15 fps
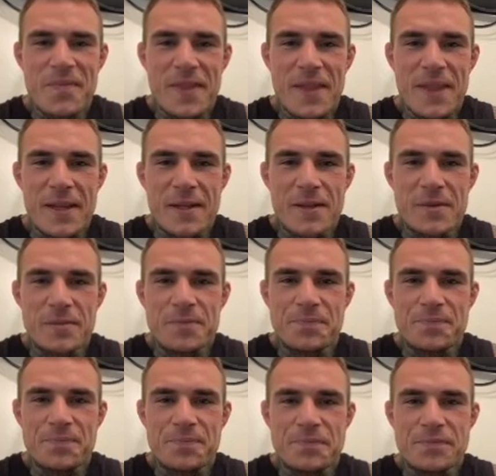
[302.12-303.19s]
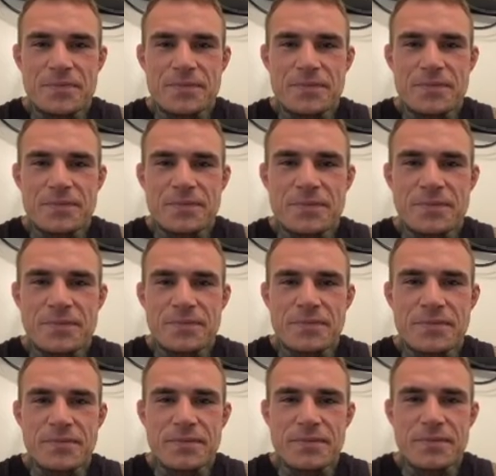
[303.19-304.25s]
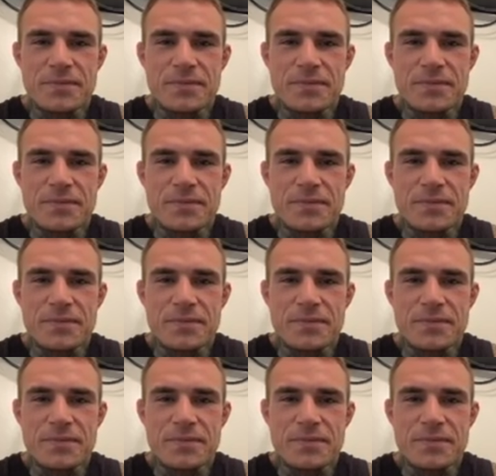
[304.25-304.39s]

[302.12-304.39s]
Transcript: (not speaking)